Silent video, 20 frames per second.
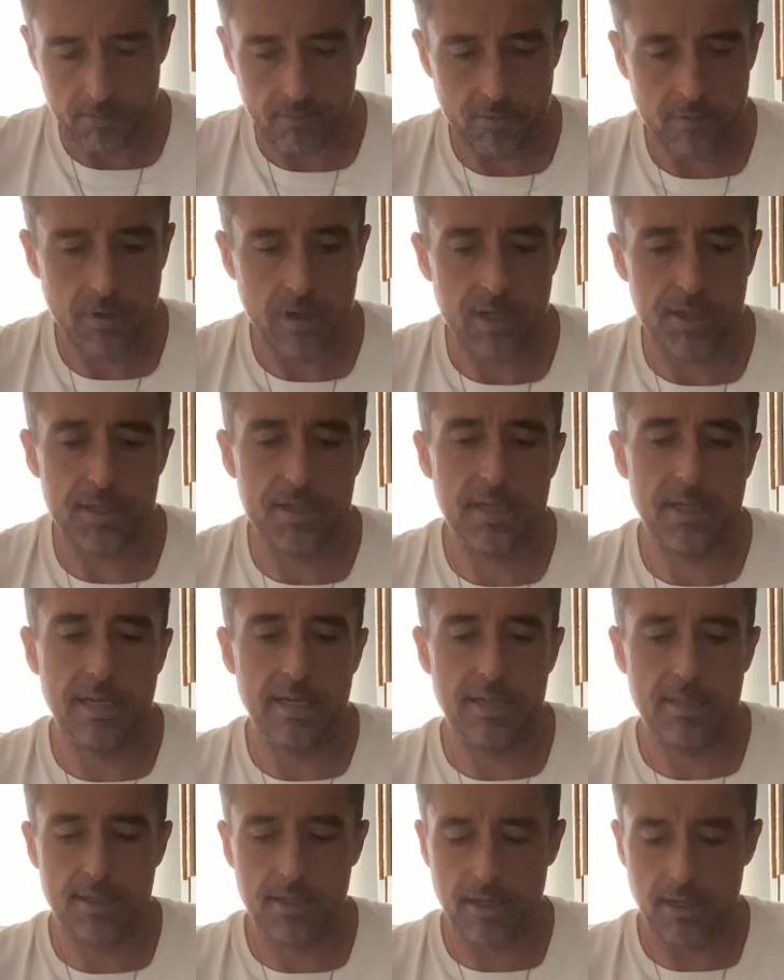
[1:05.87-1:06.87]
What
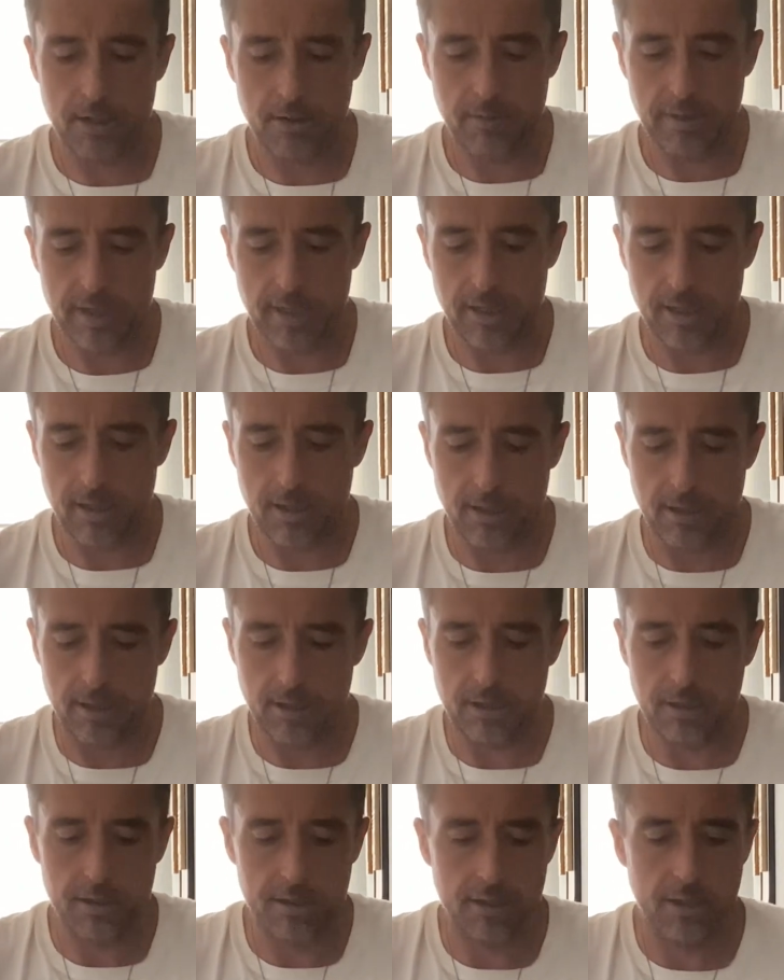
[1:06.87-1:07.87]
is going
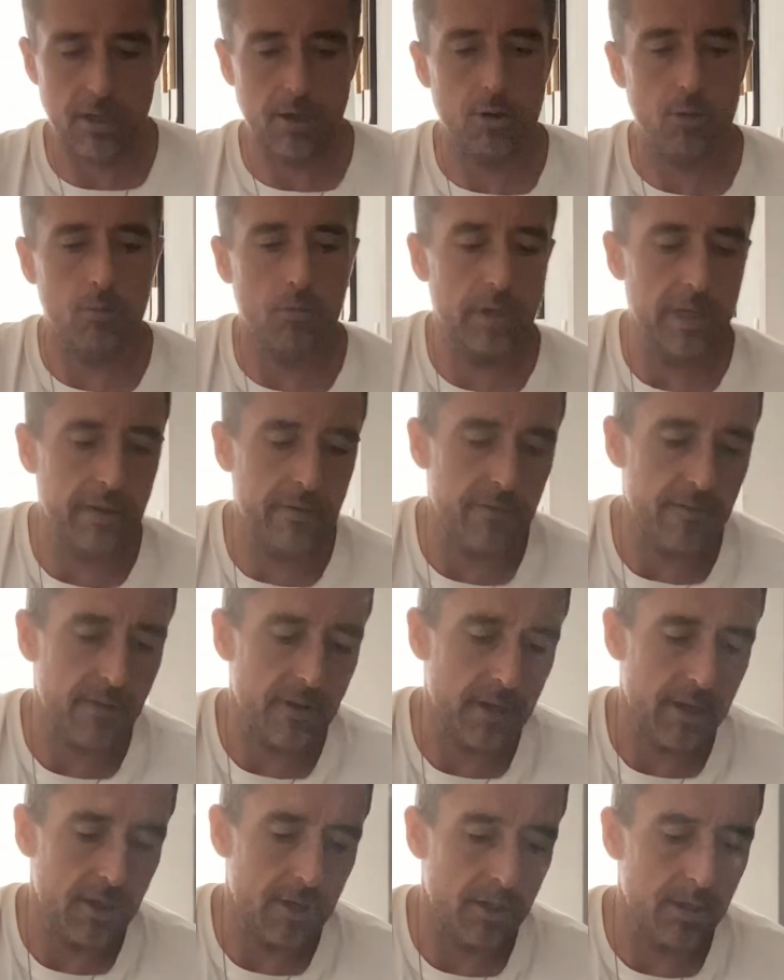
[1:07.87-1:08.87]
on
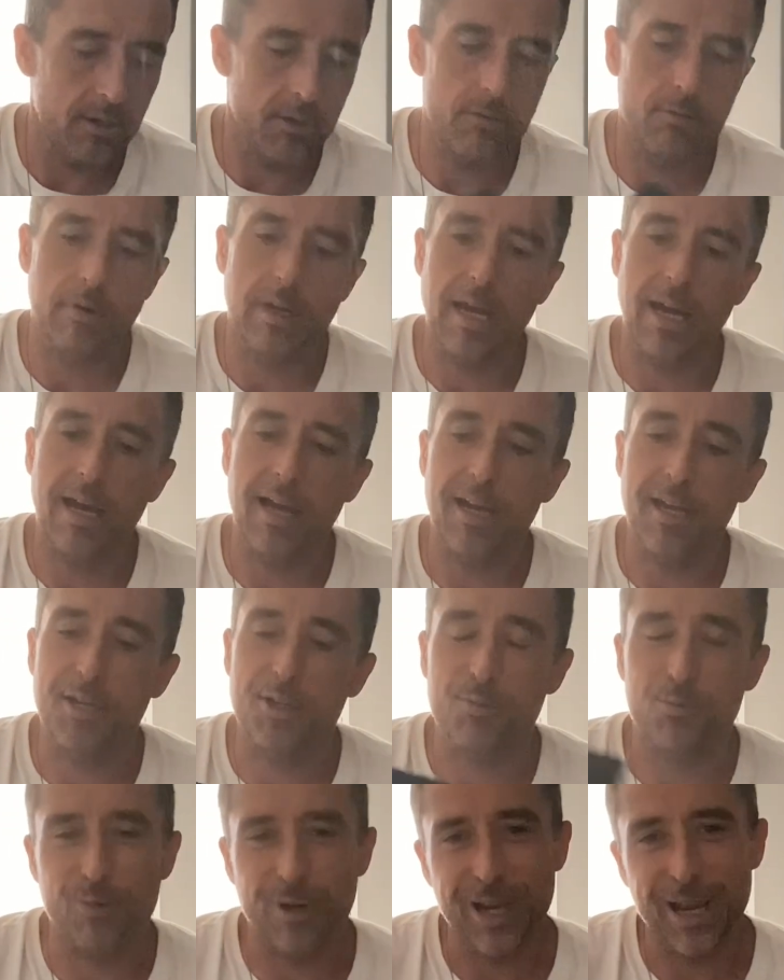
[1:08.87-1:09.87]
with you
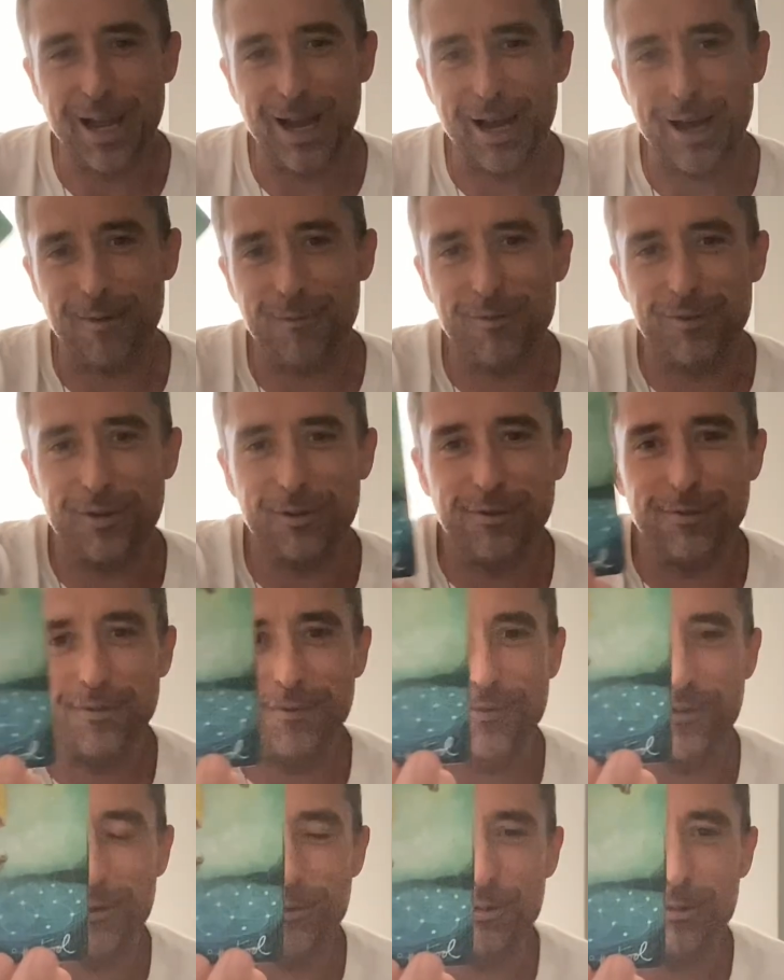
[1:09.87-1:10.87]
guys? We have the
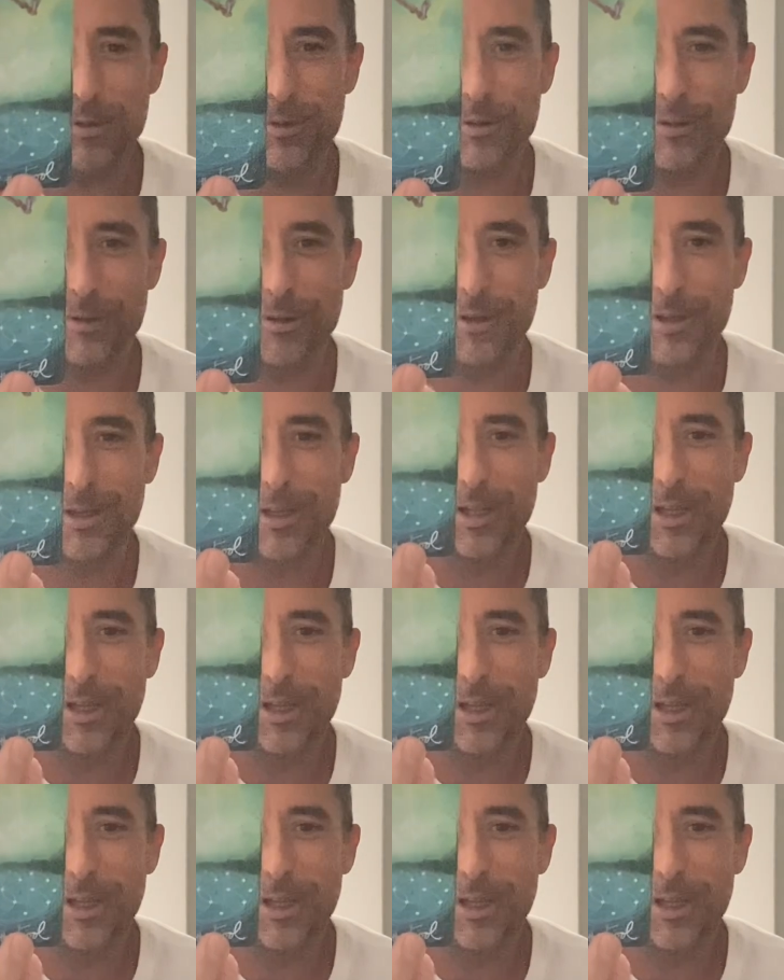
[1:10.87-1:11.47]
Fool.